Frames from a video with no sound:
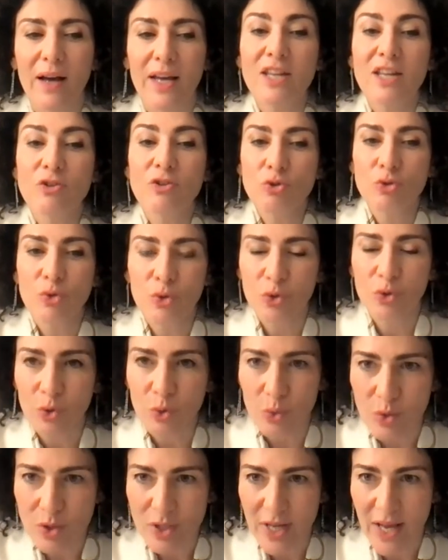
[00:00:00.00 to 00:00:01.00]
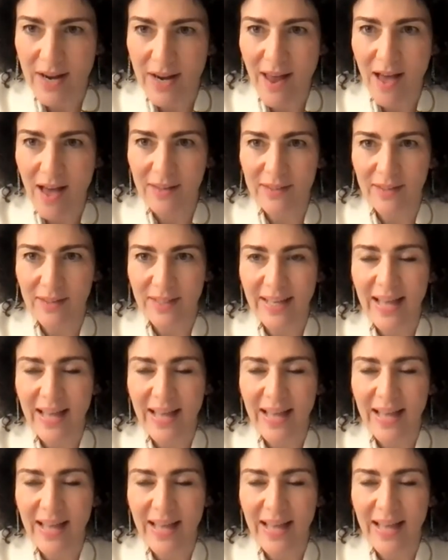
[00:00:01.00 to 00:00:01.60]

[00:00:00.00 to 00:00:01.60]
introduce another